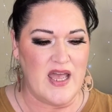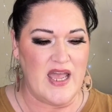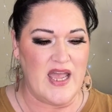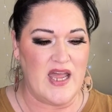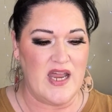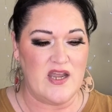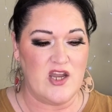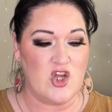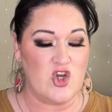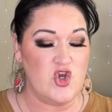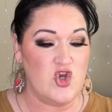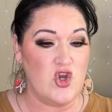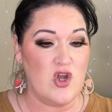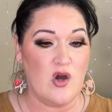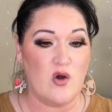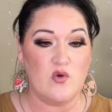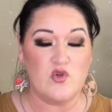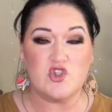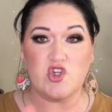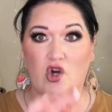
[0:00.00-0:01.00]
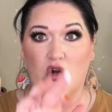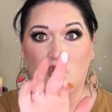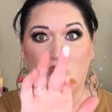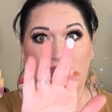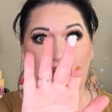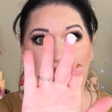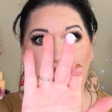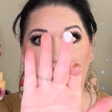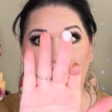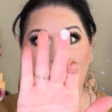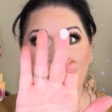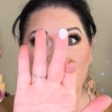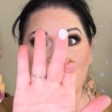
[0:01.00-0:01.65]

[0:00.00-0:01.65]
And no joke, this